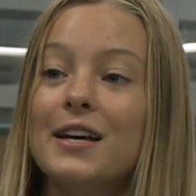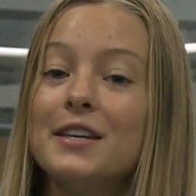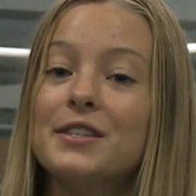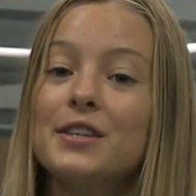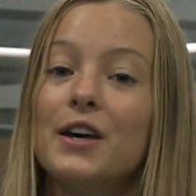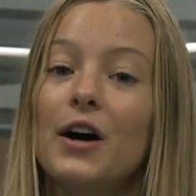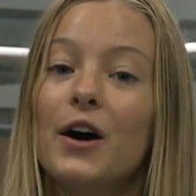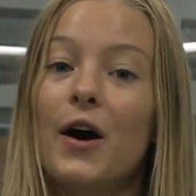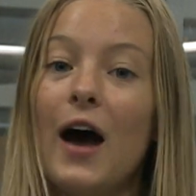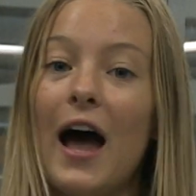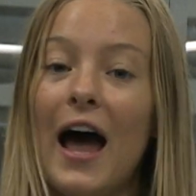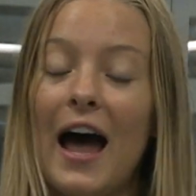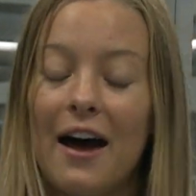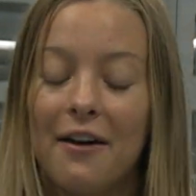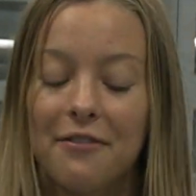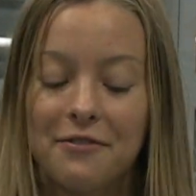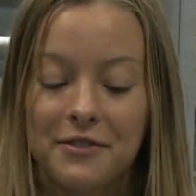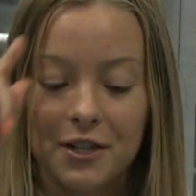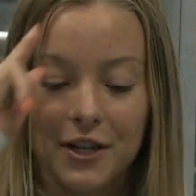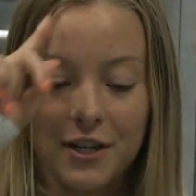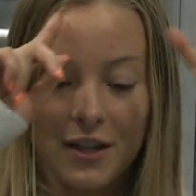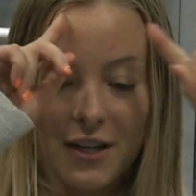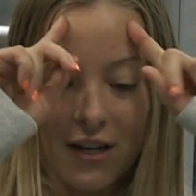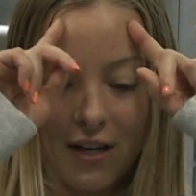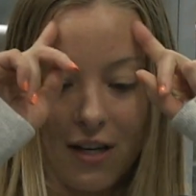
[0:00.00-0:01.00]
So
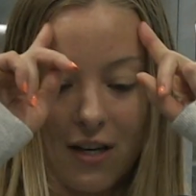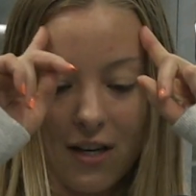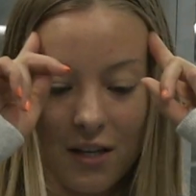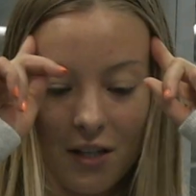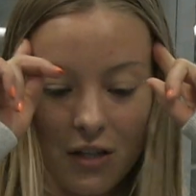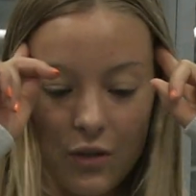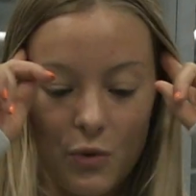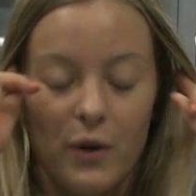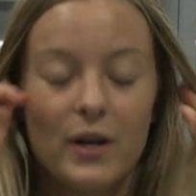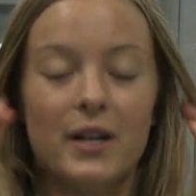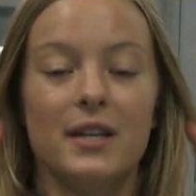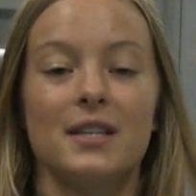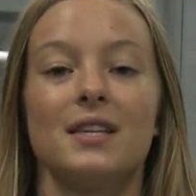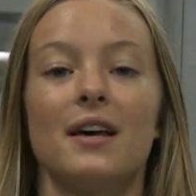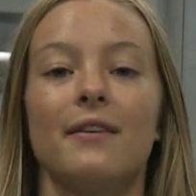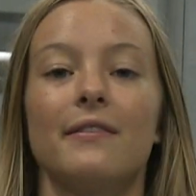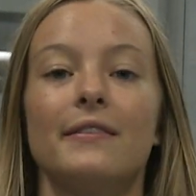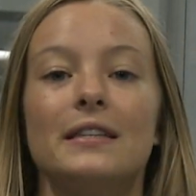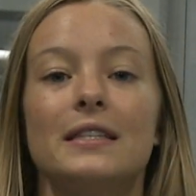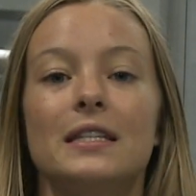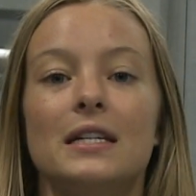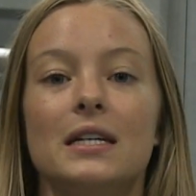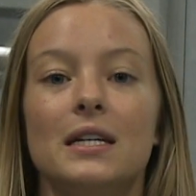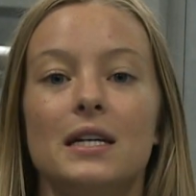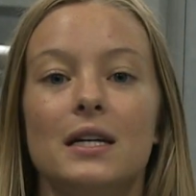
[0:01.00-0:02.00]
after the
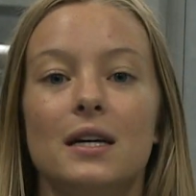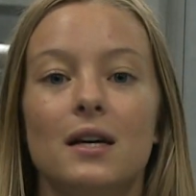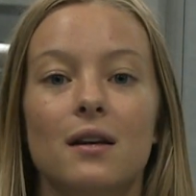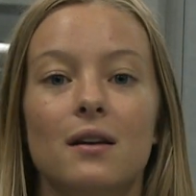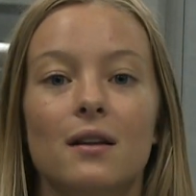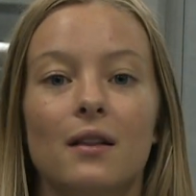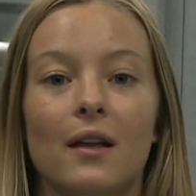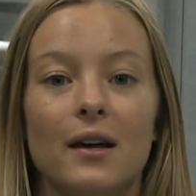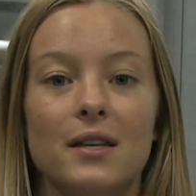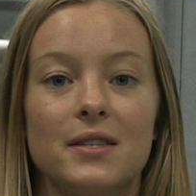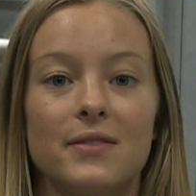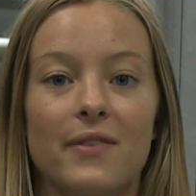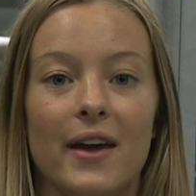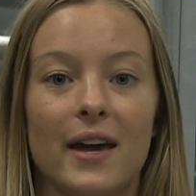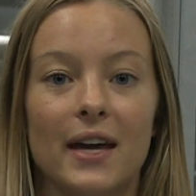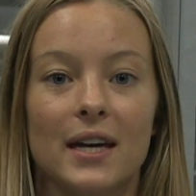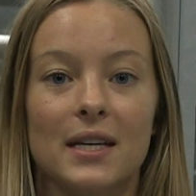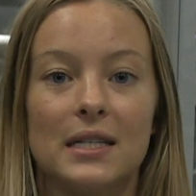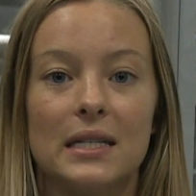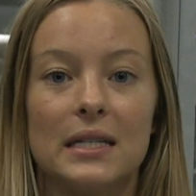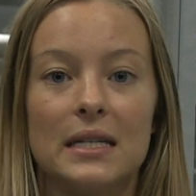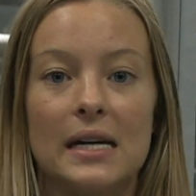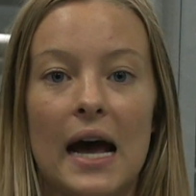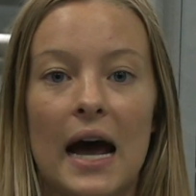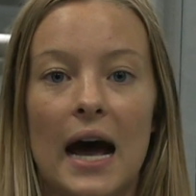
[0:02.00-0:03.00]
2017 Las Vegas
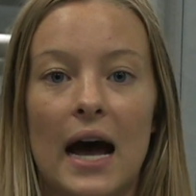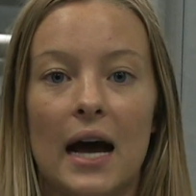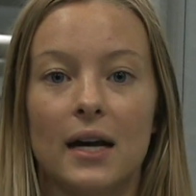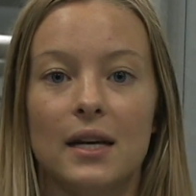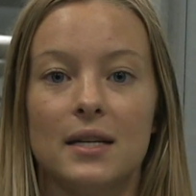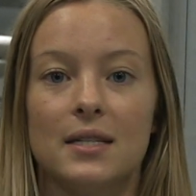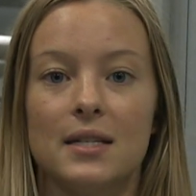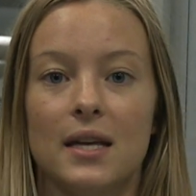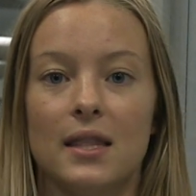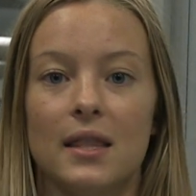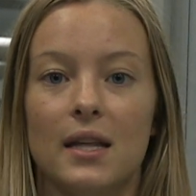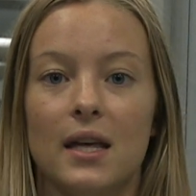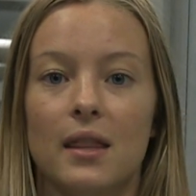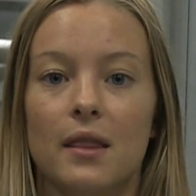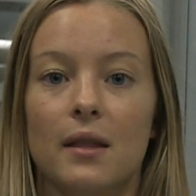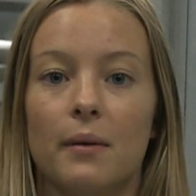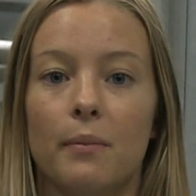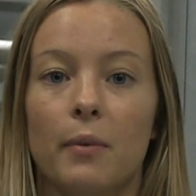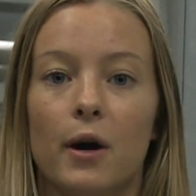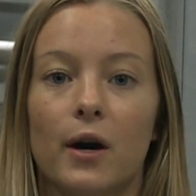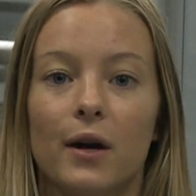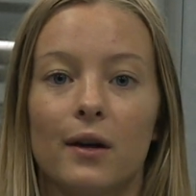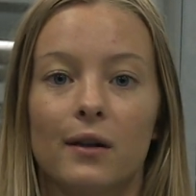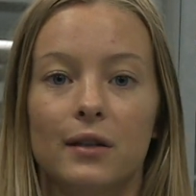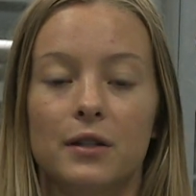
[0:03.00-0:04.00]
attacks and then the
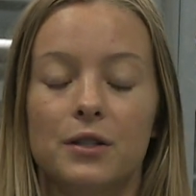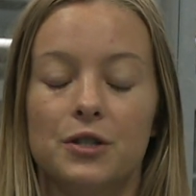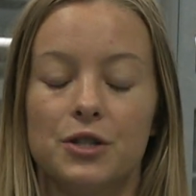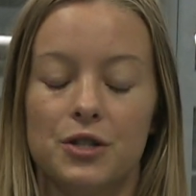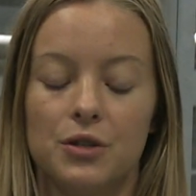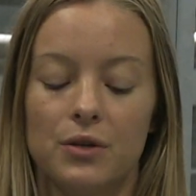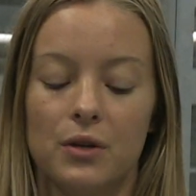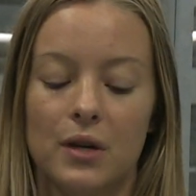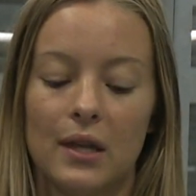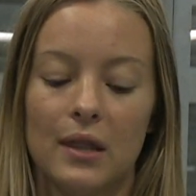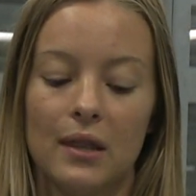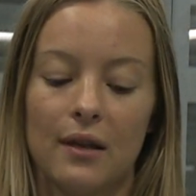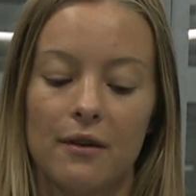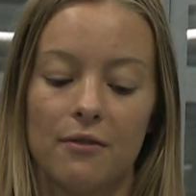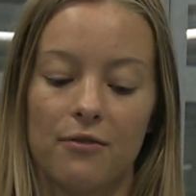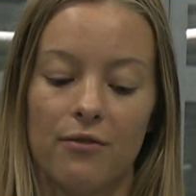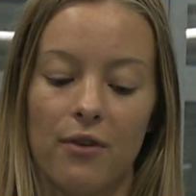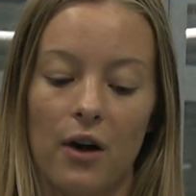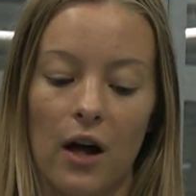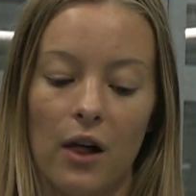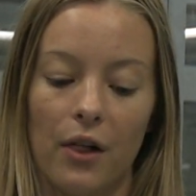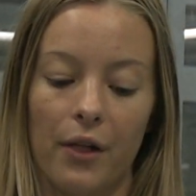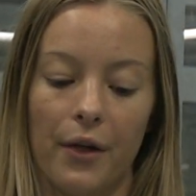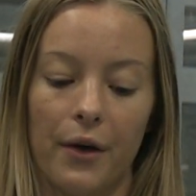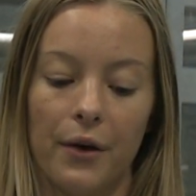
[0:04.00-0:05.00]
Parkland shooting that
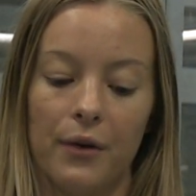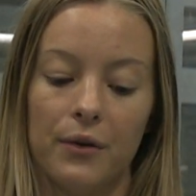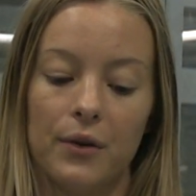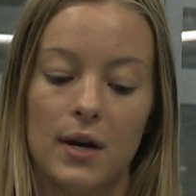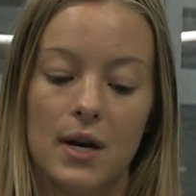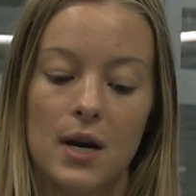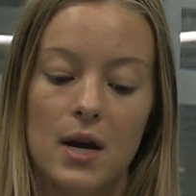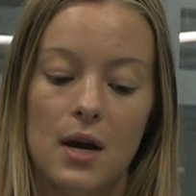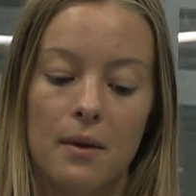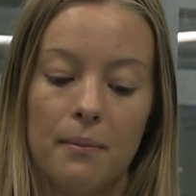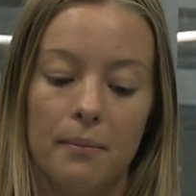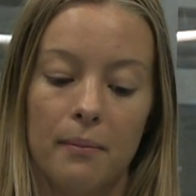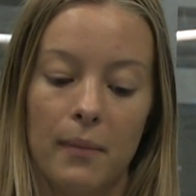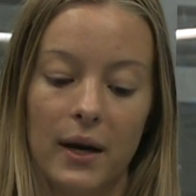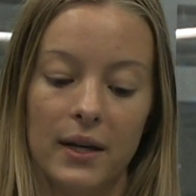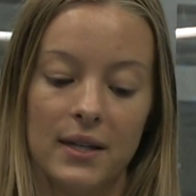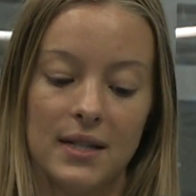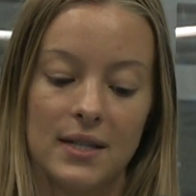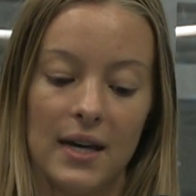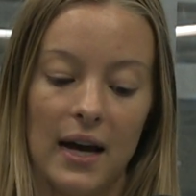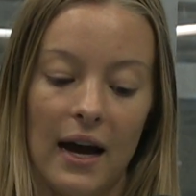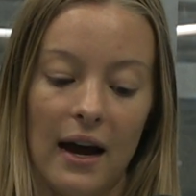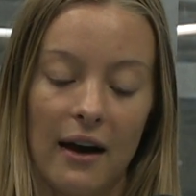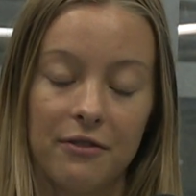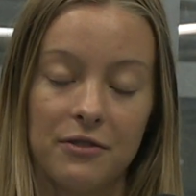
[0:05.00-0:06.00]
followed months
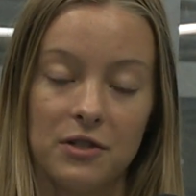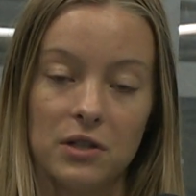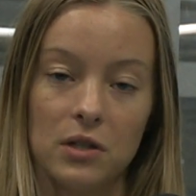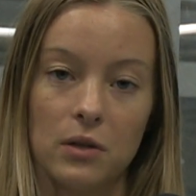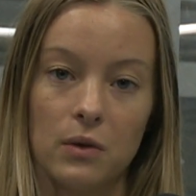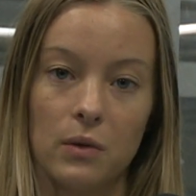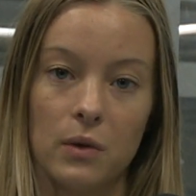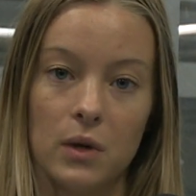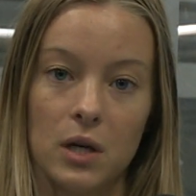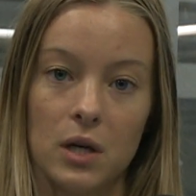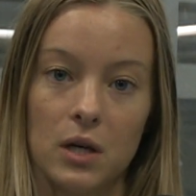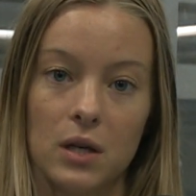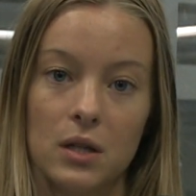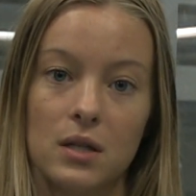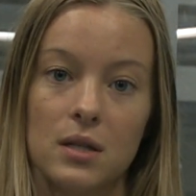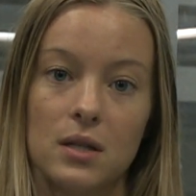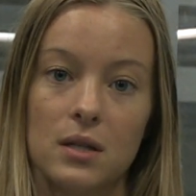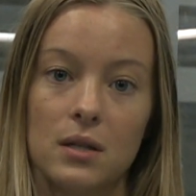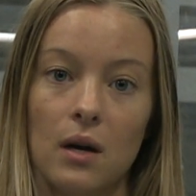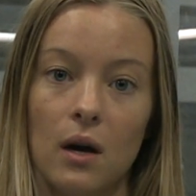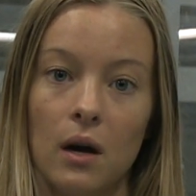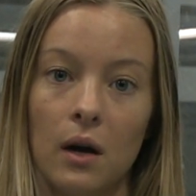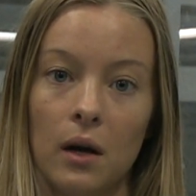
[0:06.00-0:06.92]
afterwards,